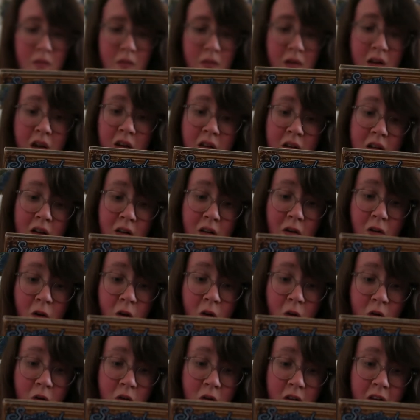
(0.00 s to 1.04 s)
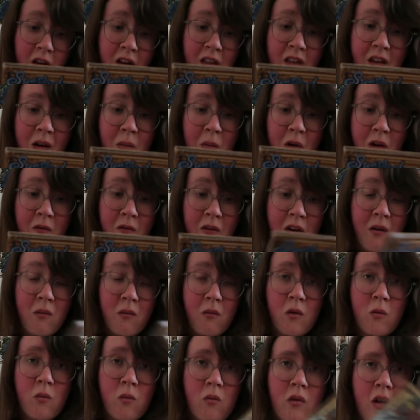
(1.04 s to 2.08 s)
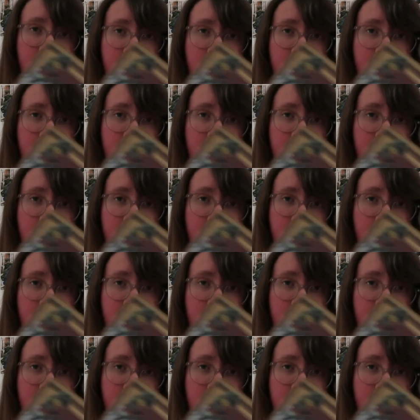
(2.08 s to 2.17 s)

13 songs. I think my favourite. Mm,